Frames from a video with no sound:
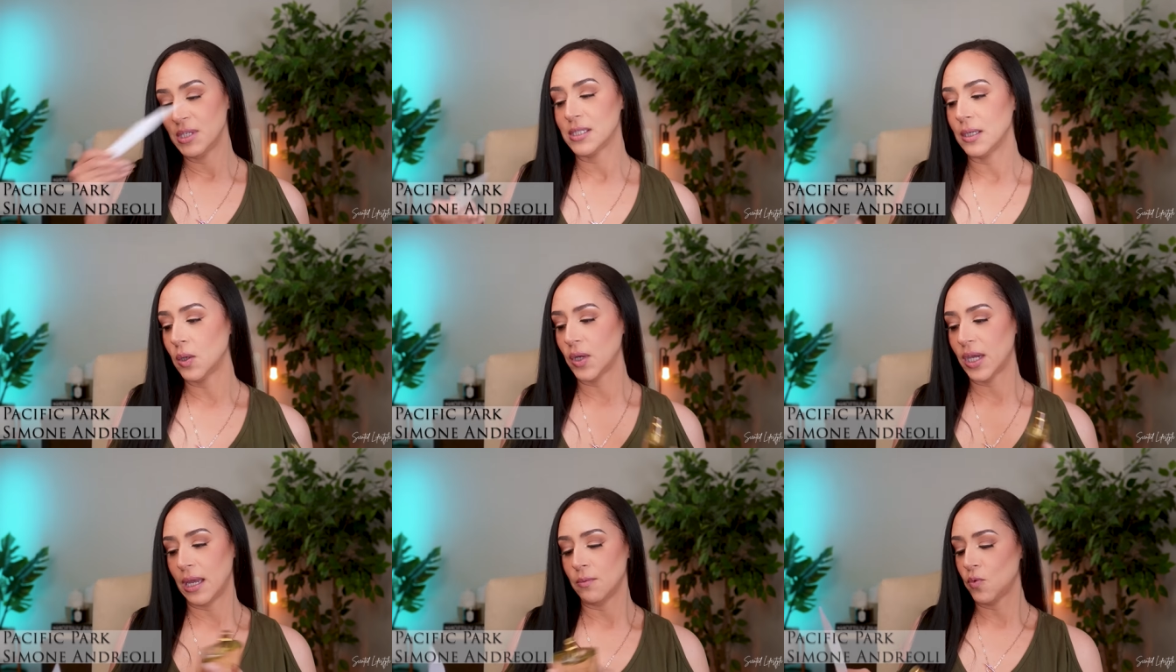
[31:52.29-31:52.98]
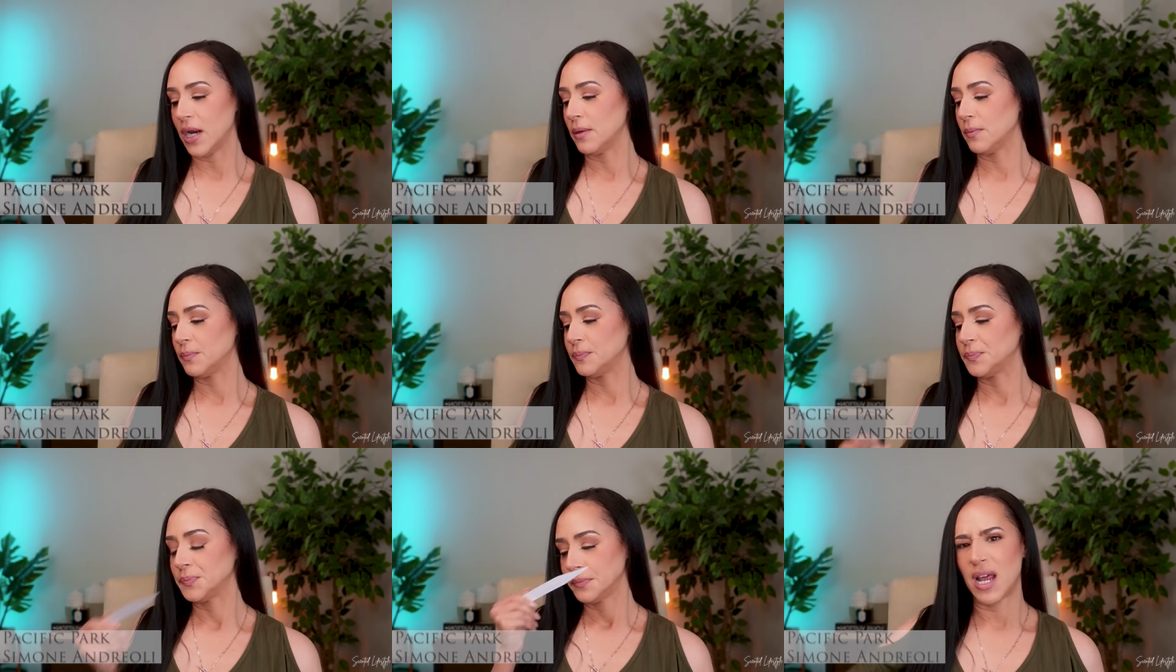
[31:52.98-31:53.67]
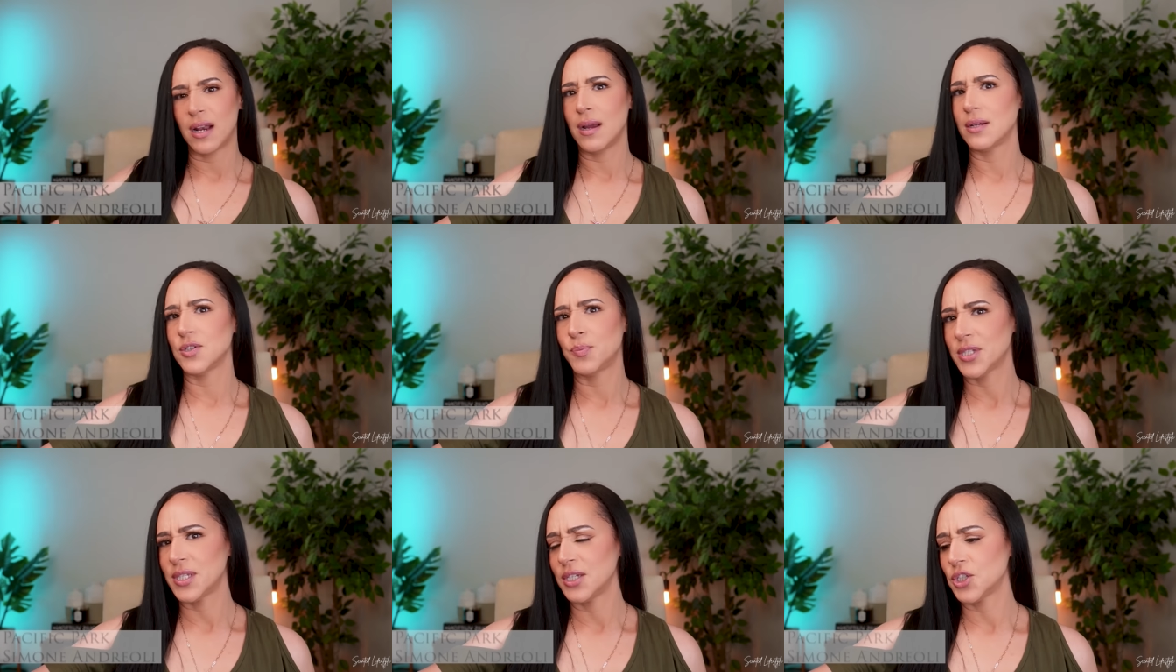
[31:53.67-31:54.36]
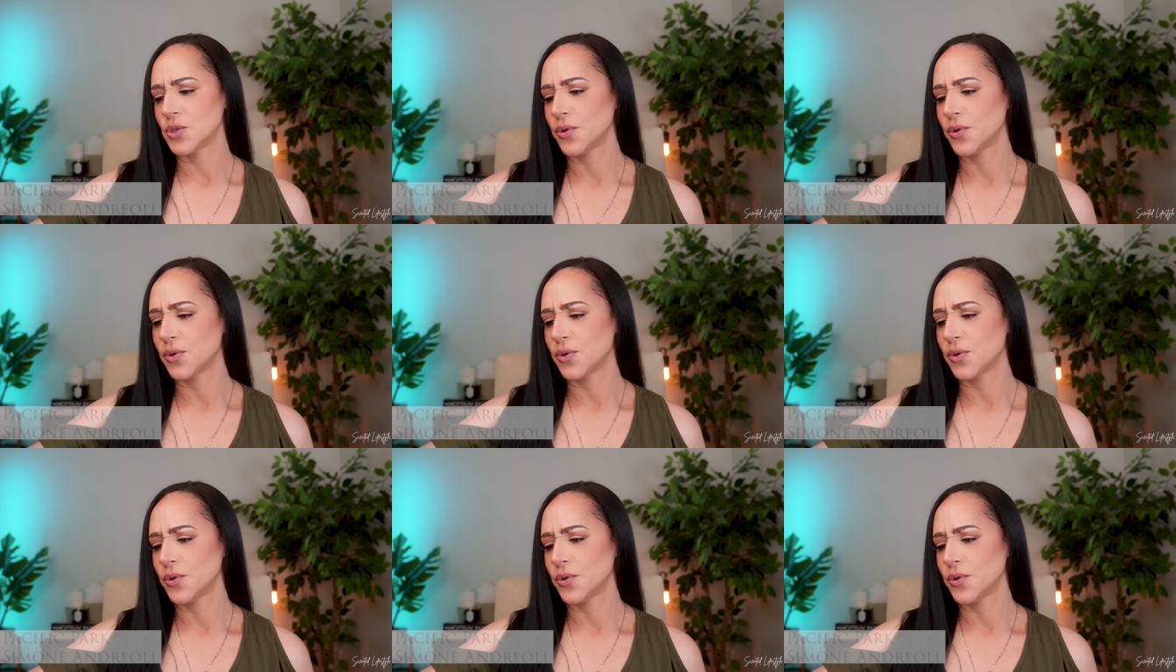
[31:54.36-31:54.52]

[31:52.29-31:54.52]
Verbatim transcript: Let me see. Okay, right. I'm not 100%